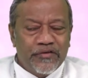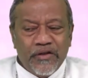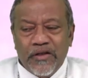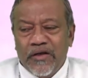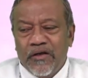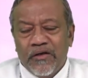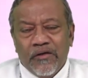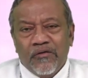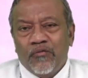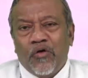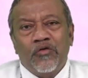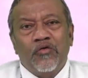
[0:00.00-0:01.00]
they
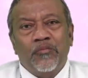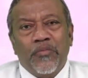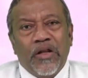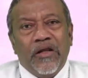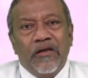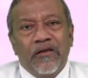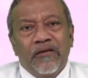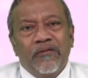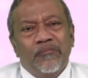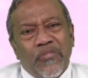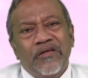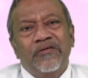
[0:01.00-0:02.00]
want to play.
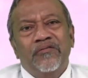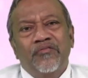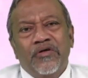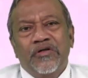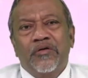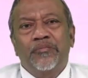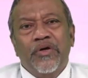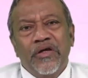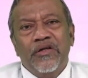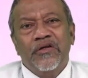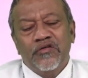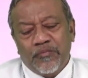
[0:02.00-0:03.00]
But for the
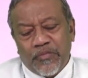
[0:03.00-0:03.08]
parents,